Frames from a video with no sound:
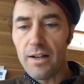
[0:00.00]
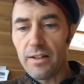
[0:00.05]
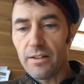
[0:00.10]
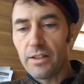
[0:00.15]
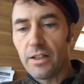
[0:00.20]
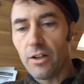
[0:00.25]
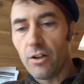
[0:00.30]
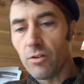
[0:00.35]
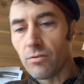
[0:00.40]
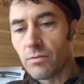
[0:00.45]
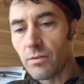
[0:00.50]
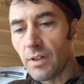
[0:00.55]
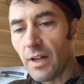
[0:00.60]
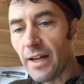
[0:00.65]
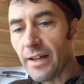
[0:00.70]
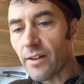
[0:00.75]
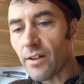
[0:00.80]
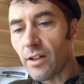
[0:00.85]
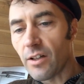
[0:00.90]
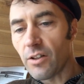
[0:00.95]
You know,
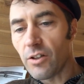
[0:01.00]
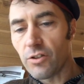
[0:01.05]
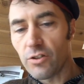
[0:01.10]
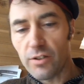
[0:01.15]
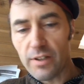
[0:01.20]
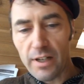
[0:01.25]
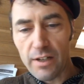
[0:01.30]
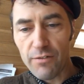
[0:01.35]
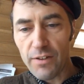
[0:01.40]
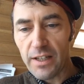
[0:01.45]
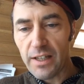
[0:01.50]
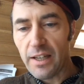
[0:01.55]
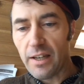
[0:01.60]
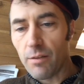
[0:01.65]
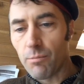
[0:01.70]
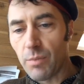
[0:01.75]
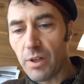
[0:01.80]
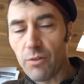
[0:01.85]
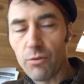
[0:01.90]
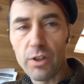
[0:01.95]
I'll do that if I
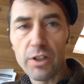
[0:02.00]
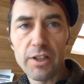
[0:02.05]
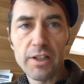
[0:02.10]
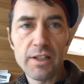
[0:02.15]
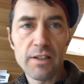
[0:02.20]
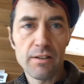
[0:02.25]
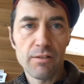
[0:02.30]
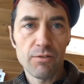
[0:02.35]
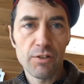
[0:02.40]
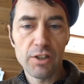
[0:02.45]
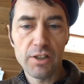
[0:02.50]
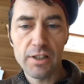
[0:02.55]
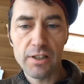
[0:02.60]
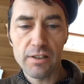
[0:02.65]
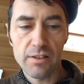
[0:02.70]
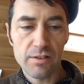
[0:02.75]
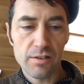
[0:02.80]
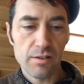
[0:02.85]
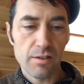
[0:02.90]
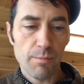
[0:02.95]
can, but really
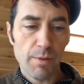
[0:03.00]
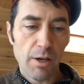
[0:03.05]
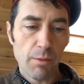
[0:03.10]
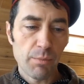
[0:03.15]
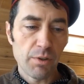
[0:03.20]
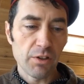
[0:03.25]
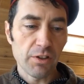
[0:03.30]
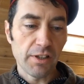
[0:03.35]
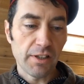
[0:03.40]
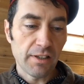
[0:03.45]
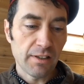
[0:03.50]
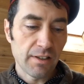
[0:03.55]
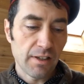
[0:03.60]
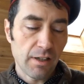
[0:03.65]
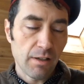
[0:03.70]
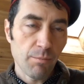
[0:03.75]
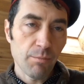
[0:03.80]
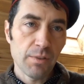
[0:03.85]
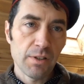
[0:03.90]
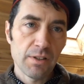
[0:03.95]
this is about building,
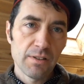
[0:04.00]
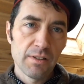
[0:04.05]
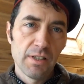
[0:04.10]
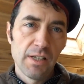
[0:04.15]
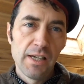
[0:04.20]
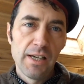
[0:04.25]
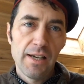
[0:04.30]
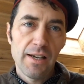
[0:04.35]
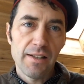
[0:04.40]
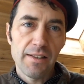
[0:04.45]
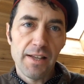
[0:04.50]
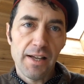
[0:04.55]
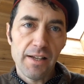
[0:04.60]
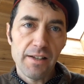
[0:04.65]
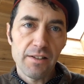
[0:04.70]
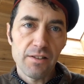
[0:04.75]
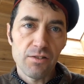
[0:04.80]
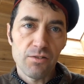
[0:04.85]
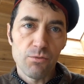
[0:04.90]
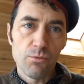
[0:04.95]
and that
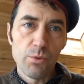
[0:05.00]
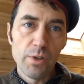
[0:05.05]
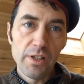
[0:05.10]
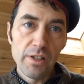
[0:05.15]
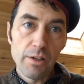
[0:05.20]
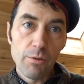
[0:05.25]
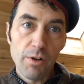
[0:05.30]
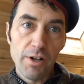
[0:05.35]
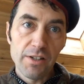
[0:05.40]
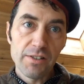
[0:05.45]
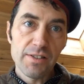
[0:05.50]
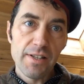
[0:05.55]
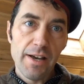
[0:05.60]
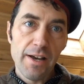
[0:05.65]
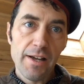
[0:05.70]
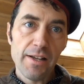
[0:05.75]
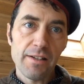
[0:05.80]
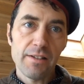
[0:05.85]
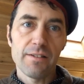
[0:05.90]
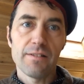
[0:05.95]
is really where it's
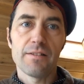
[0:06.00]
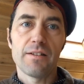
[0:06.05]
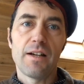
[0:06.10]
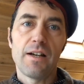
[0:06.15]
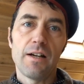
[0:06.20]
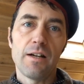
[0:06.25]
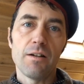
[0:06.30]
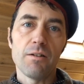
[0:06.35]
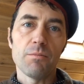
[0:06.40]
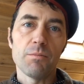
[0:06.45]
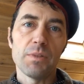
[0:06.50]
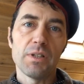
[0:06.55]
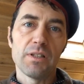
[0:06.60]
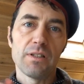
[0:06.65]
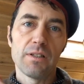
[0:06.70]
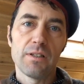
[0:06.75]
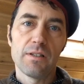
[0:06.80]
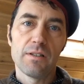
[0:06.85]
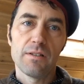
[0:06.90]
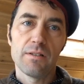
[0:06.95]
at.
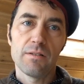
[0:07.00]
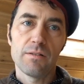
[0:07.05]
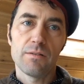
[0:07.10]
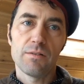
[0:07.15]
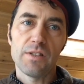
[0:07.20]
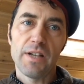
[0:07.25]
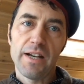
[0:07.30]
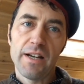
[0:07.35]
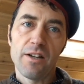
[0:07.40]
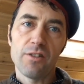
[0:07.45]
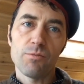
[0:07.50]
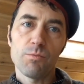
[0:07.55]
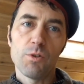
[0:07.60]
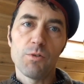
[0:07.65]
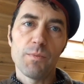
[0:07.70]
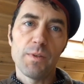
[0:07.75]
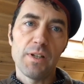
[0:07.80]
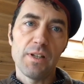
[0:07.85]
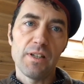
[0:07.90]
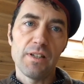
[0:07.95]
Tiny house
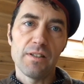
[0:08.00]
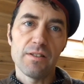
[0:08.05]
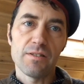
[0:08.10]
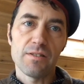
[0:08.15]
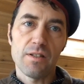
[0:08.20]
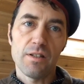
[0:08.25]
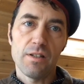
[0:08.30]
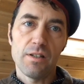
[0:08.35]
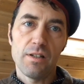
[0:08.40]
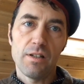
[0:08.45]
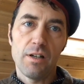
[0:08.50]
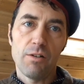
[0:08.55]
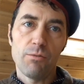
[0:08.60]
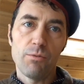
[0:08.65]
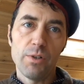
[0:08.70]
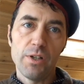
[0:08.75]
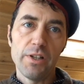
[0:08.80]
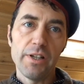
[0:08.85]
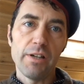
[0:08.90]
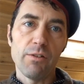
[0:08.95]
movement is a
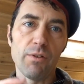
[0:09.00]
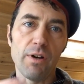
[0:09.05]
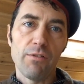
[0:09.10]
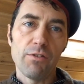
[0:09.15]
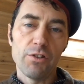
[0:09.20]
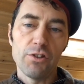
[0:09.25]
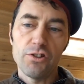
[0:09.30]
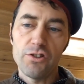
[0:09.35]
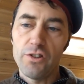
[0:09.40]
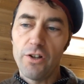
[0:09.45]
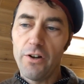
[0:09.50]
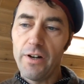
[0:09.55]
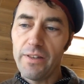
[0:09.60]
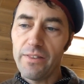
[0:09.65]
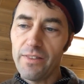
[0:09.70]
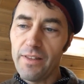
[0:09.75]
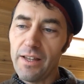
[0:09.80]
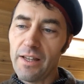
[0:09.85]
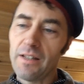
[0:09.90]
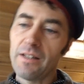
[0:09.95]
really revolutionary
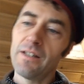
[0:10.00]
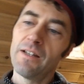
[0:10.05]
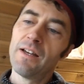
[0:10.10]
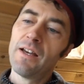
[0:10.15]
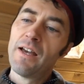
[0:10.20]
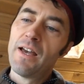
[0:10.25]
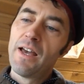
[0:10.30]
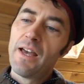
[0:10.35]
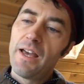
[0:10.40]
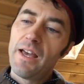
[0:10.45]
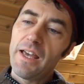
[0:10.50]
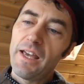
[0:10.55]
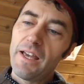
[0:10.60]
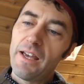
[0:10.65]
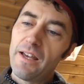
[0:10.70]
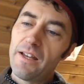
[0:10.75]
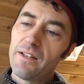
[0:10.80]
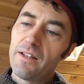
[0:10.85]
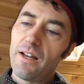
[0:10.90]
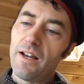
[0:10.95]
thing,
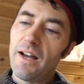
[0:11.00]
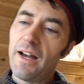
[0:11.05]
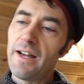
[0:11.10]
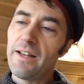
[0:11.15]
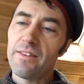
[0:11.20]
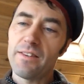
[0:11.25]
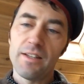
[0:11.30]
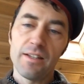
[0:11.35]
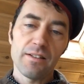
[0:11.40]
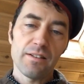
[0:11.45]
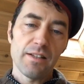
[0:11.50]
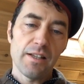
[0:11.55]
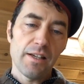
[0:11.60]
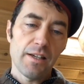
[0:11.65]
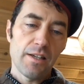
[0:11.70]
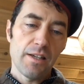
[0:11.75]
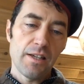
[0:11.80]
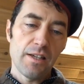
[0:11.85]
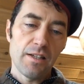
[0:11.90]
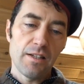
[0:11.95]
and I think
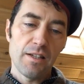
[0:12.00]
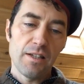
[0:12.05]
that it